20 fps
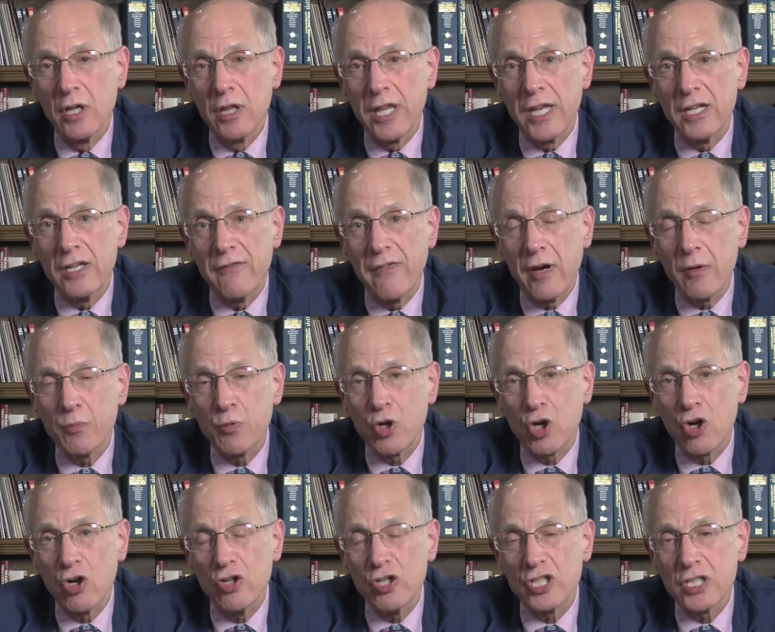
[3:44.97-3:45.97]
They developed
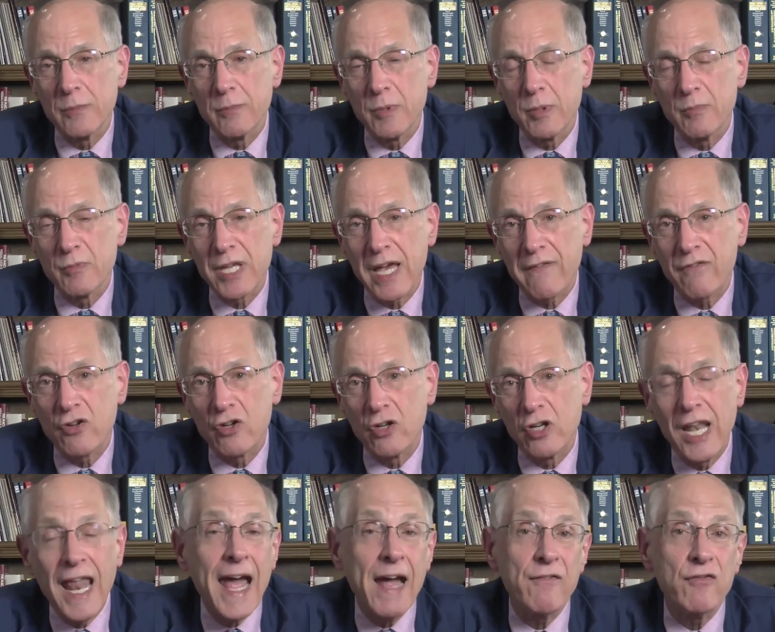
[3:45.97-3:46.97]
recurrent symptoms after
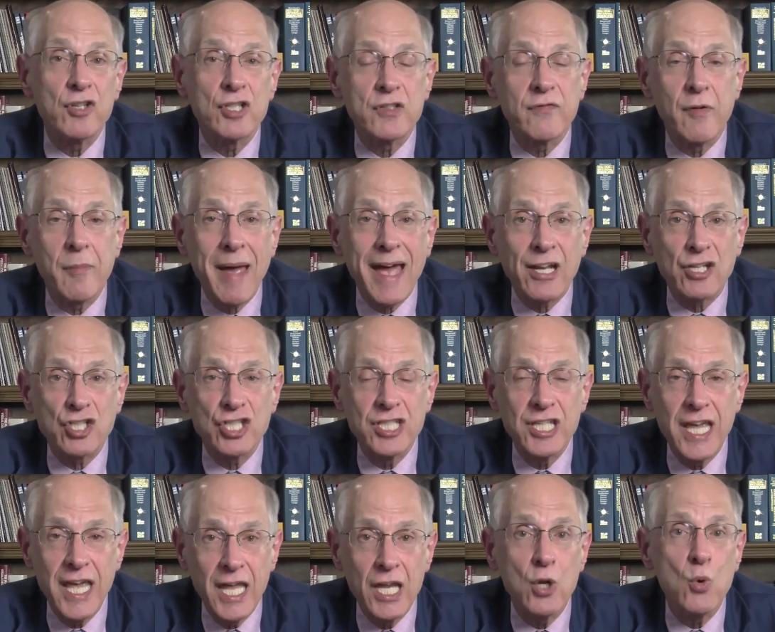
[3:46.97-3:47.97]
an average of about
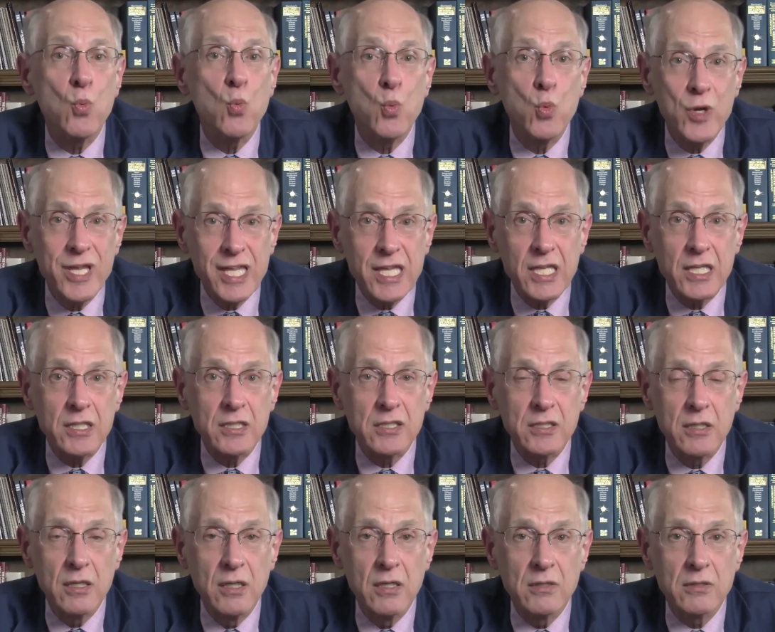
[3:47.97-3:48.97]
10 weeks.